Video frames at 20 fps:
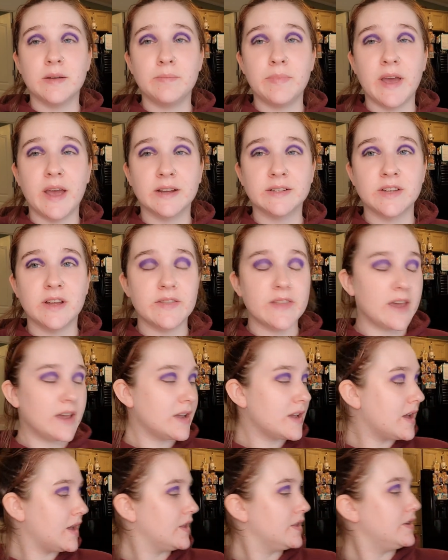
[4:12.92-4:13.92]
I've packed on
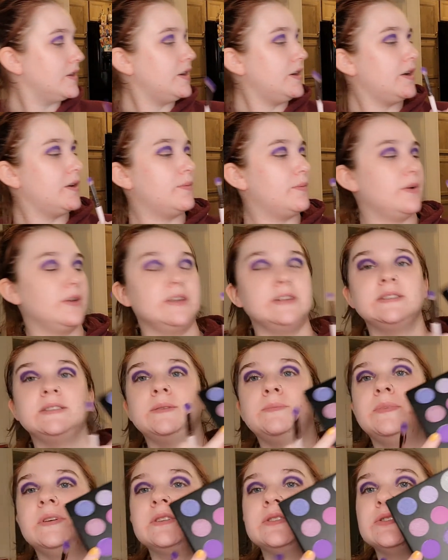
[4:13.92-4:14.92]
that color, I want to
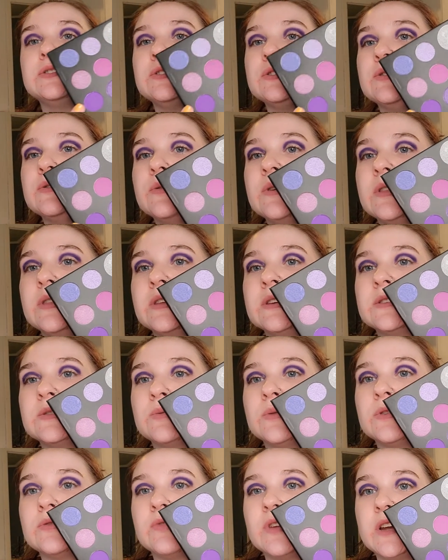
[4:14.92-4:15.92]
dip into
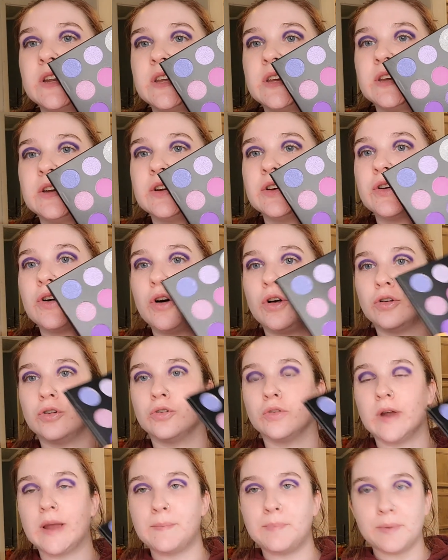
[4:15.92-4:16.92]
this one right here
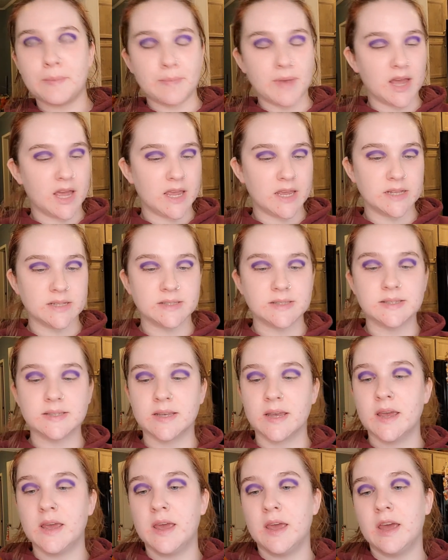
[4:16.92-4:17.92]
called Grape
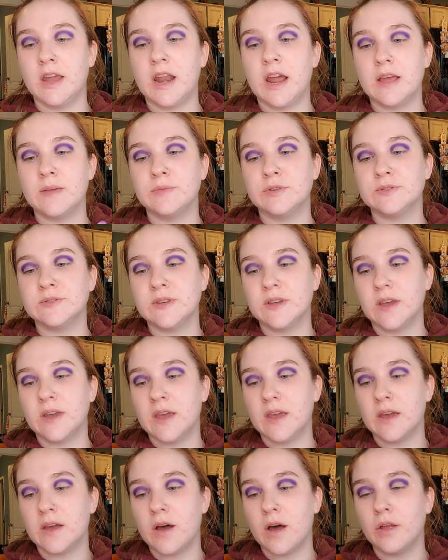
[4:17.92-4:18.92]
Minds, and I'm using
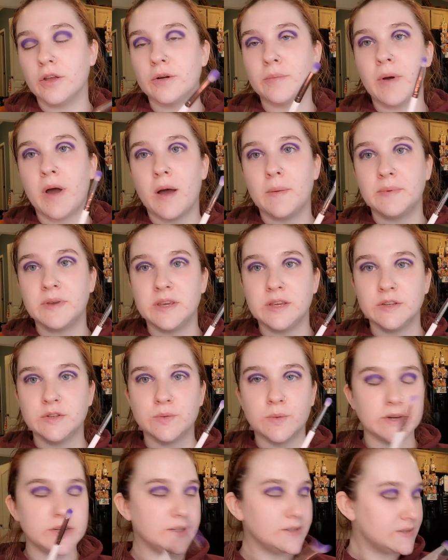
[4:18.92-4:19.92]
a ColourPop
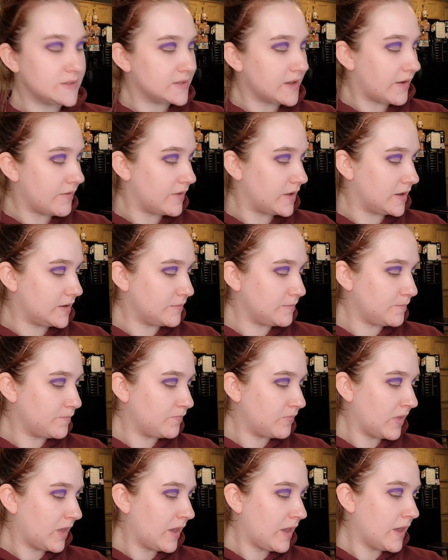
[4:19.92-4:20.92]
E27,
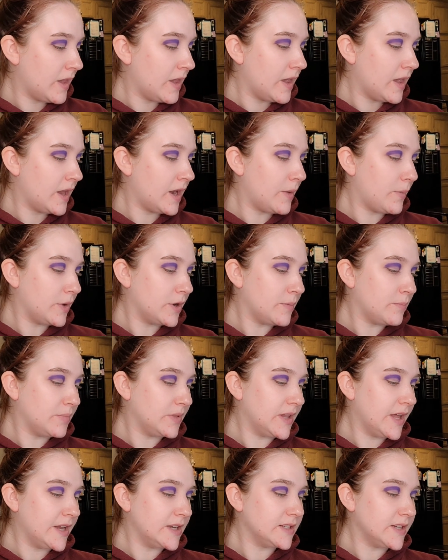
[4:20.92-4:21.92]
and I want to
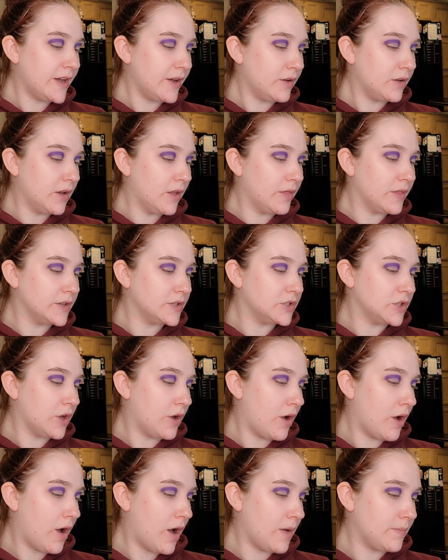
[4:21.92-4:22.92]
blend out the
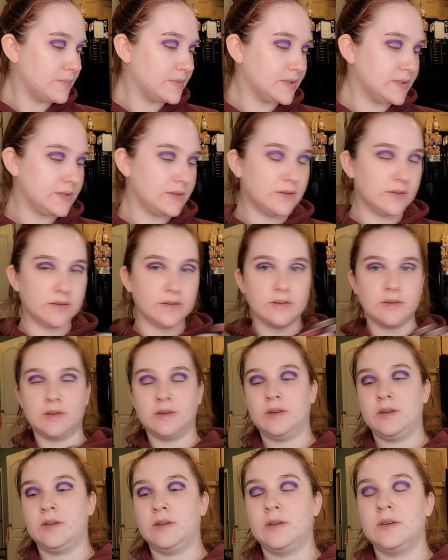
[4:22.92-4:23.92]
tops
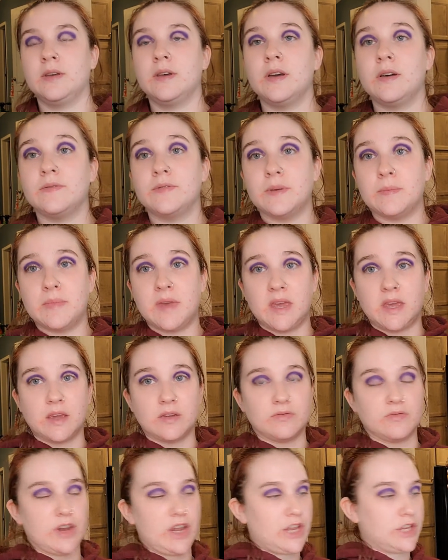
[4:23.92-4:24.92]
of the Make
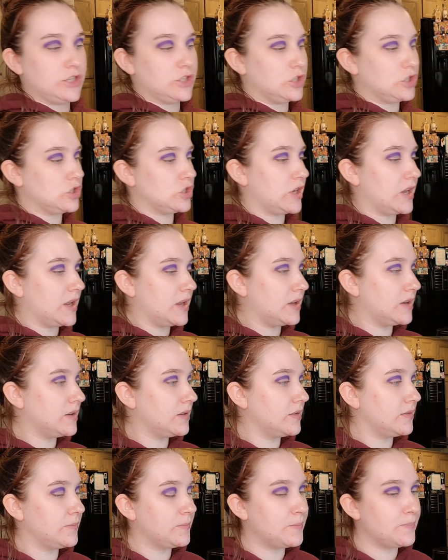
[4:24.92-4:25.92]
It Rain
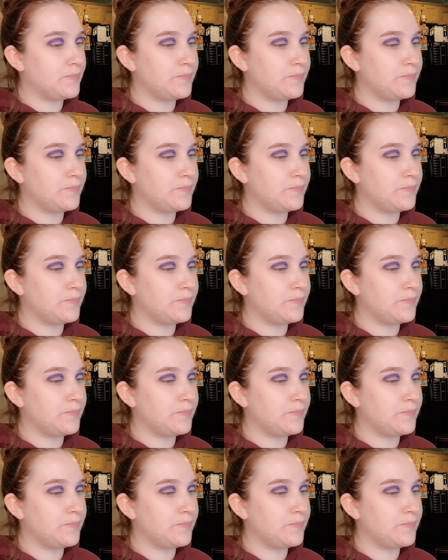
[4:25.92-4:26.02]
shade.